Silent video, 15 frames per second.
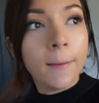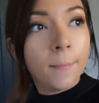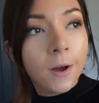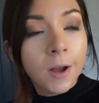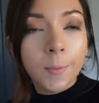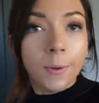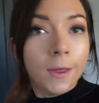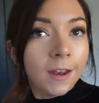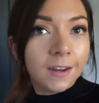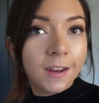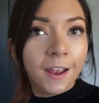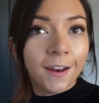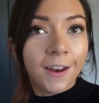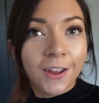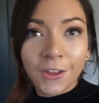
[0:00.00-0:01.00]
in my
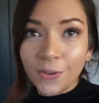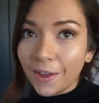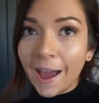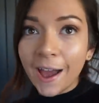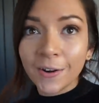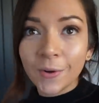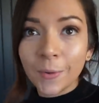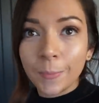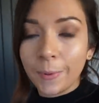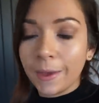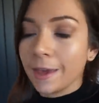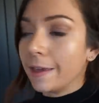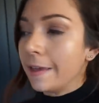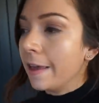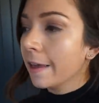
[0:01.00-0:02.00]
opinion, you cannot
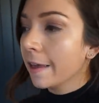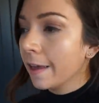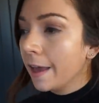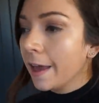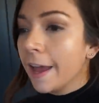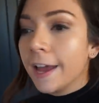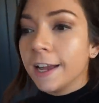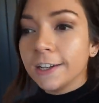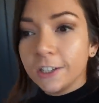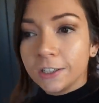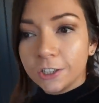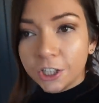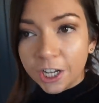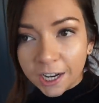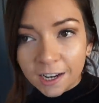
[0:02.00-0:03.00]
beat
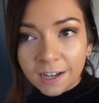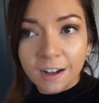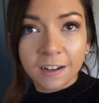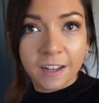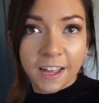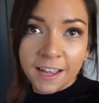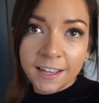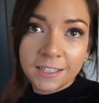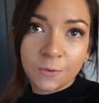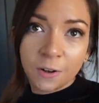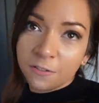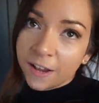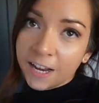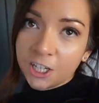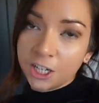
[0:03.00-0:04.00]
chicken nuggets,
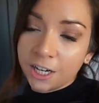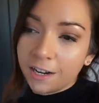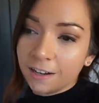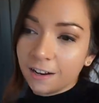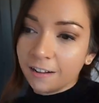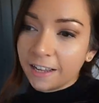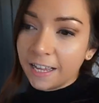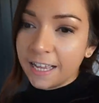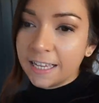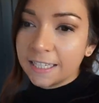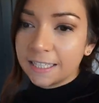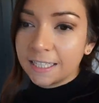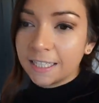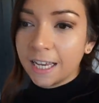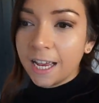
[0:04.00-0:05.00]
or fake chicken
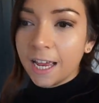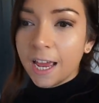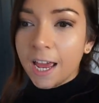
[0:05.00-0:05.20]
nuggets,